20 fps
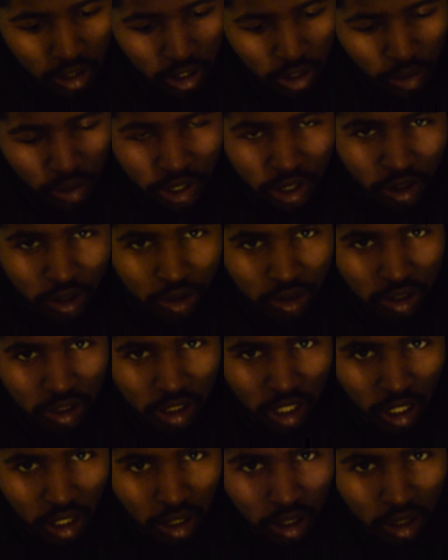Your inner
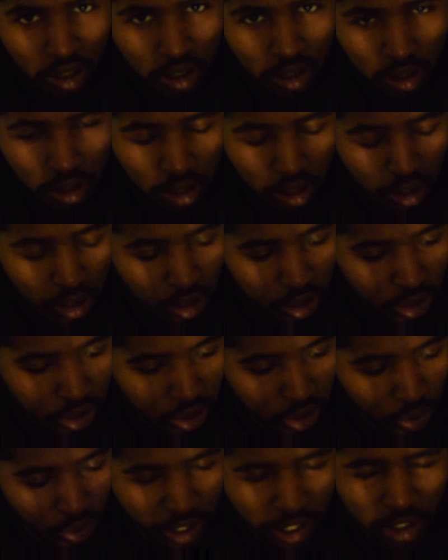state,
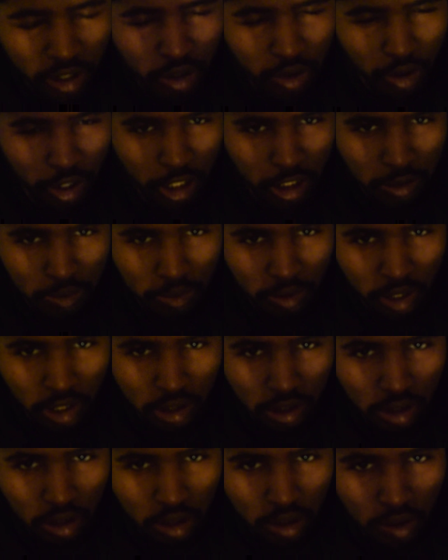your inner
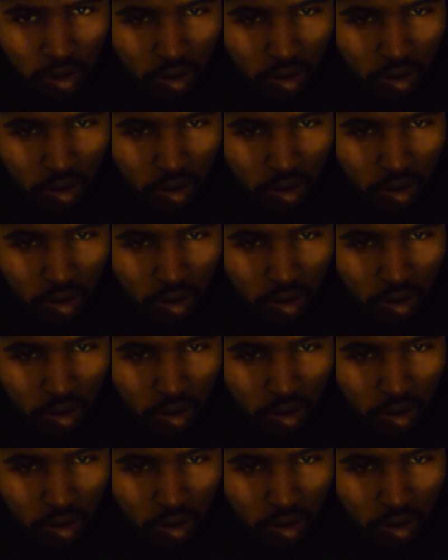expression.